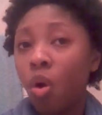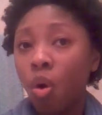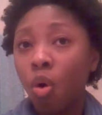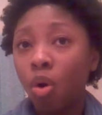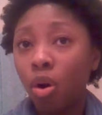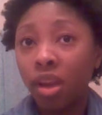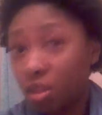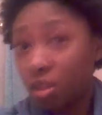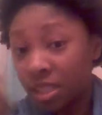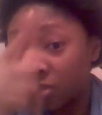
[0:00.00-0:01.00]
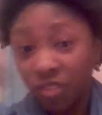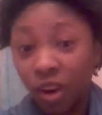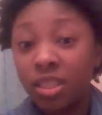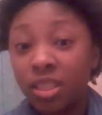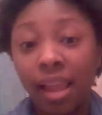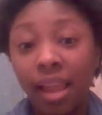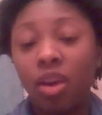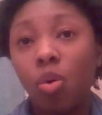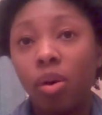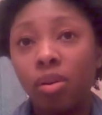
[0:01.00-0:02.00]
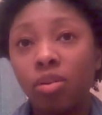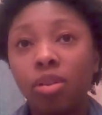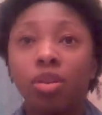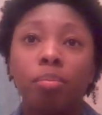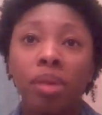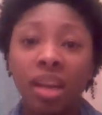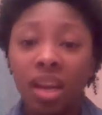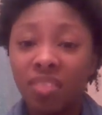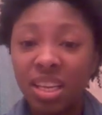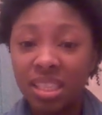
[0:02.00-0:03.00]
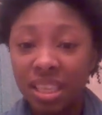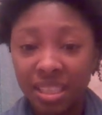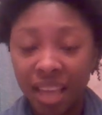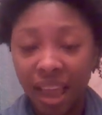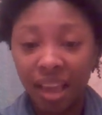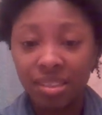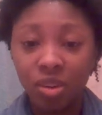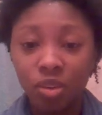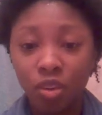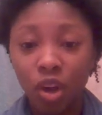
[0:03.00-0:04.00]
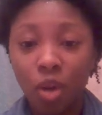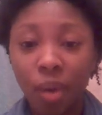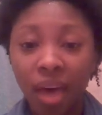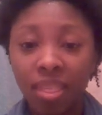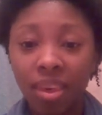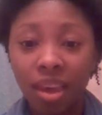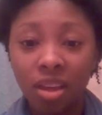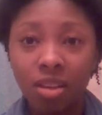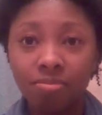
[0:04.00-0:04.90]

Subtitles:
or either it's very tightly coiled, but none of it is zigzag. So if you go by the